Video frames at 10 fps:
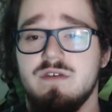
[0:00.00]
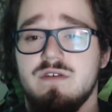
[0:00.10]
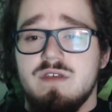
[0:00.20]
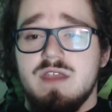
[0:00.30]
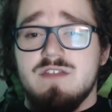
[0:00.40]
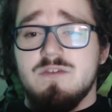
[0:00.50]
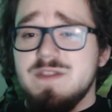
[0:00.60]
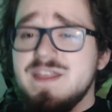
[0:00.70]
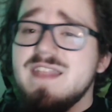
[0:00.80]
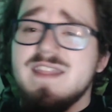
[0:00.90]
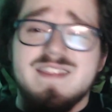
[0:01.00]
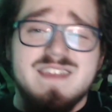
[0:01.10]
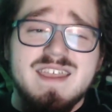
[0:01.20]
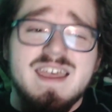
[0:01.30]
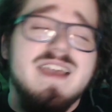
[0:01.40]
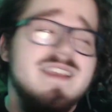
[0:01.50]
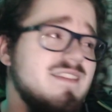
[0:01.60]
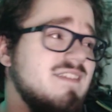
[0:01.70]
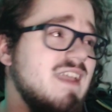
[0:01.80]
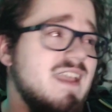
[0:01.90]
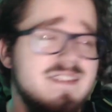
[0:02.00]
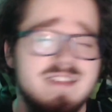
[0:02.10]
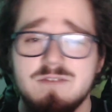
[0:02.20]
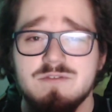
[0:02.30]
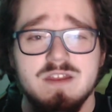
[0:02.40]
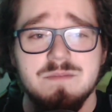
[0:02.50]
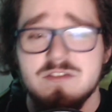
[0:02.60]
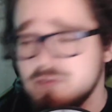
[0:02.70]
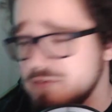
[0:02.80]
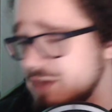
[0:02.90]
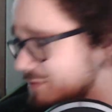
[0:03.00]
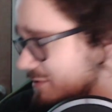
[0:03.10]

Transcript: And so with that, that's it, guys. Like I said, it was going to be a shorter episode.